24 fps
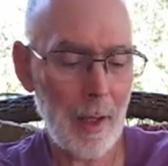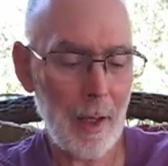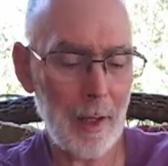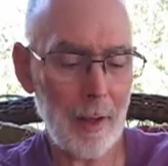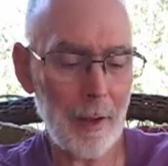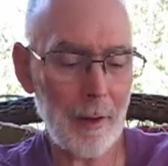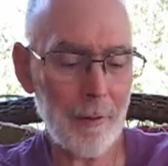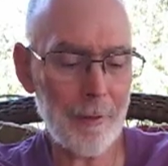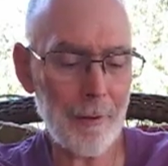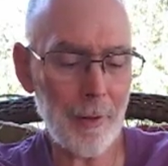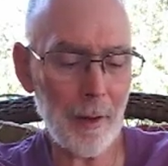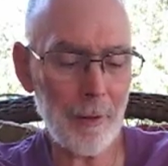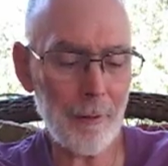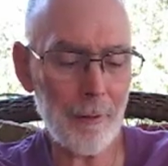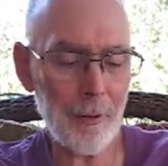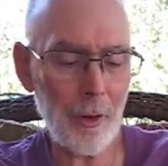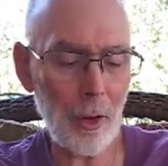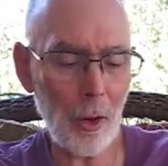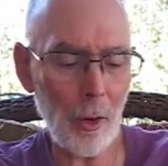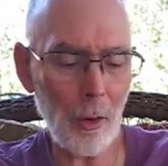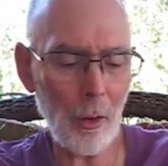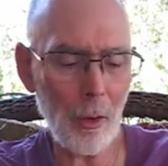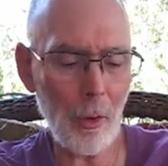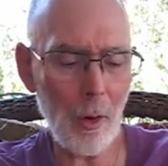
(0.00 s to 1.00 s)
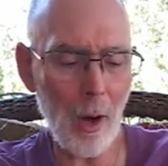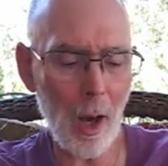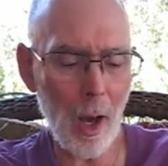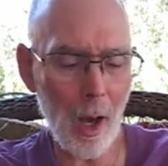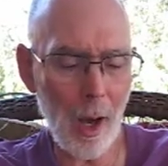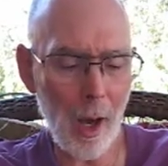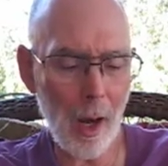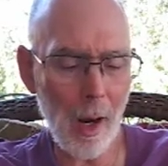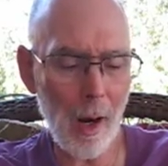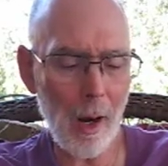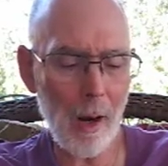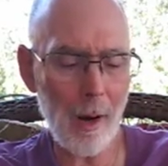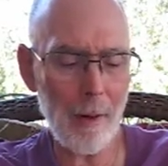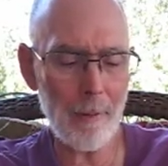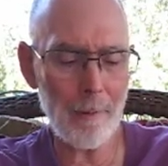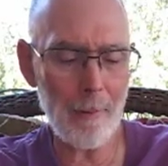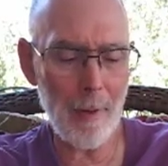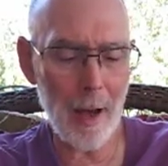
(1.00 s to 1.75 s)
And he says, You are